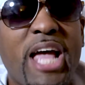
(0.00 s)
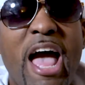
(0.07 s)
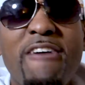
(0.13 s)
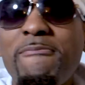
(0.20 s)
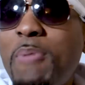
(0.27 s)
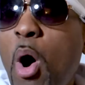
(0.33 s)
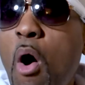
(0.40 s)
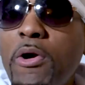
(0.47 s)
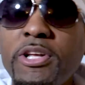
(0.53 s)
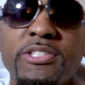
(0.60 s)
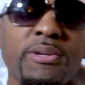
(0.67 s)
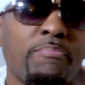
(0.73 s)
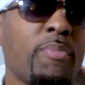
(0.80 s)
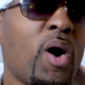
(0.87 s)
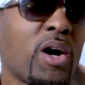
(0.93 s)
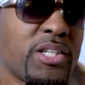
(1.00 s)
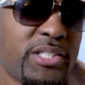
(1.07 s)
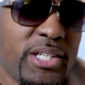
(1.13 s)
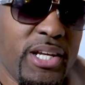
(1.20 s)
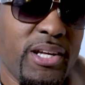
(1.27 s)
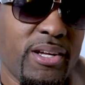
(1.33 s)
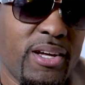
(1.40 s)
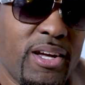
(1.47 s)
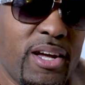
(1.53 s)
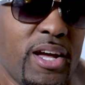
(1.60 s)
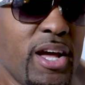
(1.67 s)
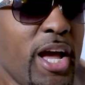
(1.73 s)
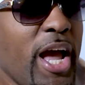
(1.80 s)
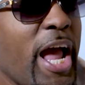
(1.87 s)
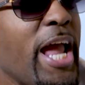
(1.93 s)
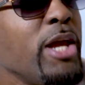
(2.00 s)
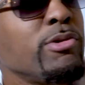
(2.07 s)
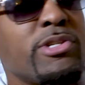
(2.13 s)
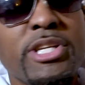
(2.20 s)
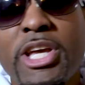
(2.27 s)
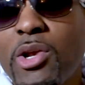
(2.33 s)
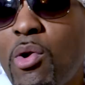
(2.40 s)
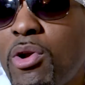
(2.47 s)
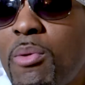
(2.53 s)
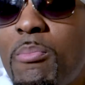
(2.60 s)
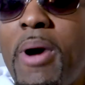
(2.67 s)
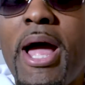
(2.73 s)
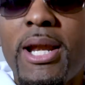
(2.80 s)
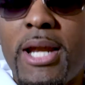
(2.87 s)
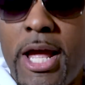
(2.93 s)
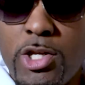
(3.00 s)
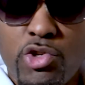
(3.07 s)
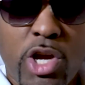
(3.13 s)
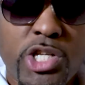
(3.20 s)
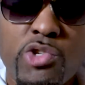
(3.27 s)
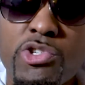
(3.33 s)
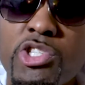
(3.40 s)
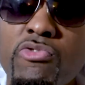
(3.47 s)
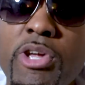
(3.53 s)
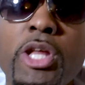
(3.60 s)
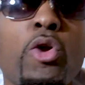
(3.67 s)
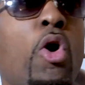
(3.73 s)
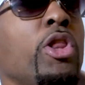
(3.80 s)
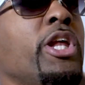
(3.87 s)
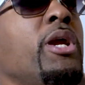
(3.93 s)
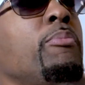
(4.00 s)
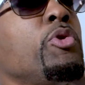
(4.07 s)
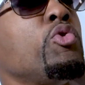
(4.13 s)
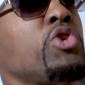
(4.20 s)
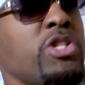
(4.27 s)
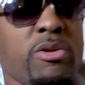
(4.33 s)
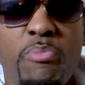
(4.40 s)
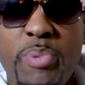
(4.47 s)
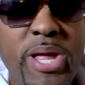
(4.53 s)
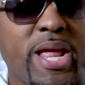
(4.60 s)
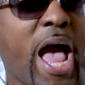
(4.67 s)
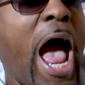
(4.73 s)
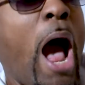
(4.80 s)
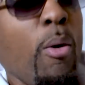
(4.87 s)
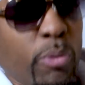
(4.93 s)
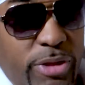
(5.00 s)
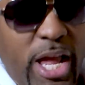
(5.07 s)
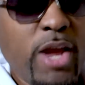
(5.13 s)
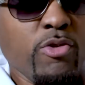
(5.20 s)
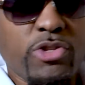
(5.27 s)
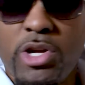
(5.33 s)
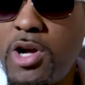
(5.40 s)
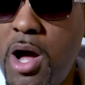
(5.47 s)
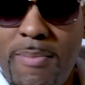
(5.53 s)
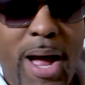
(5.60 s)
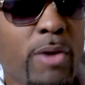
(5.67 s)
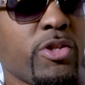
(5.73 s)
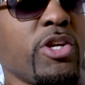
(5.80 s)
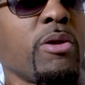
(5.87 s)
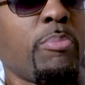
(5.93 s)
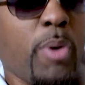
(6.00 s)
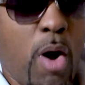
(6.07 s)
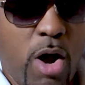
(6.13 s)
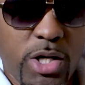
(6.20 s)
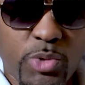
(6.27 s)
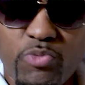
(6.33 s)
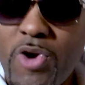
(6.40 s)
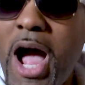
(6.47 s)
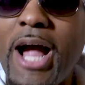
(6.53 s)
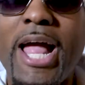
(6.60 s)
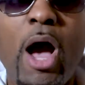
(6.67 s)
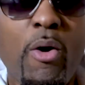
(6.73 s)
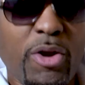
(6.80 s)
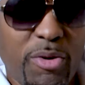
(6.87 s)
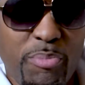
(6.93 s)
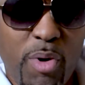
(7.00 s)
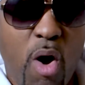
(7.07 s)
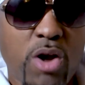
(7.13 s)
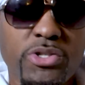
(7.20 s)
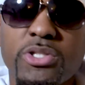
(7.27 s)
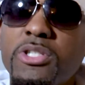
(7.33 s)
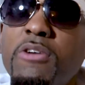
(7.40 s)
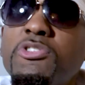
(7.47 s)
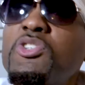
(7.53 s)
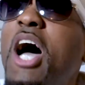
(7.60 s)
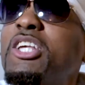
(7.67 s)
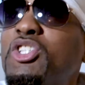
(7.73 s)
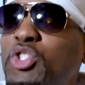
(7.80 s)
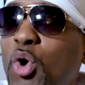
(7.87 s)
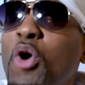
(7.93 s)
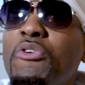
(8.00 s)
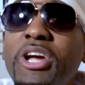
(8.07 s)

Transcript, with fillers: to have parties in Marcy, he used to get on the mic. Like Treacherous 3 and all of them used to be out. They used to come out to the parks, rock out in the parks and stuff. So I saw